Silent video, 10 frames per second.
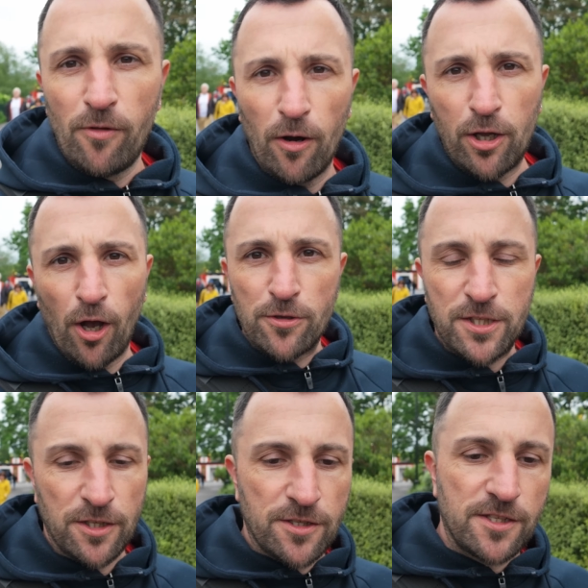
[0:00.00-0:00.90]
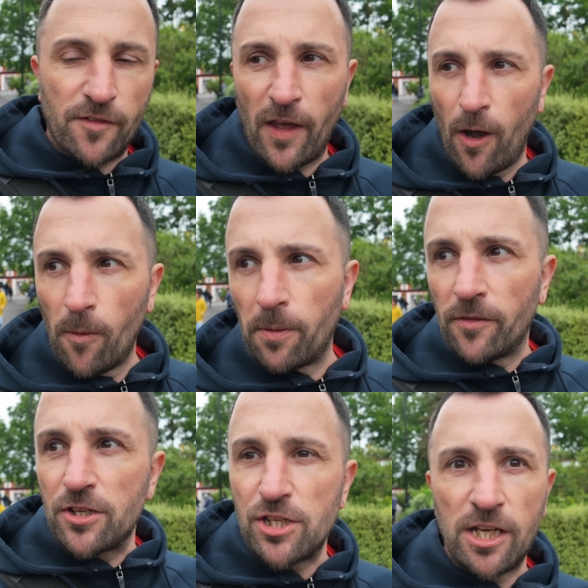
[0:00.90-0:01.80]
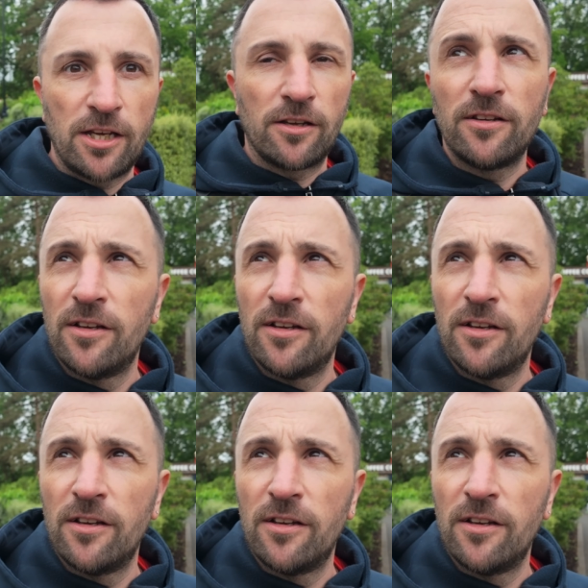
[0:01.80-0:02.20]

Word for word: roller coasters that opened this year,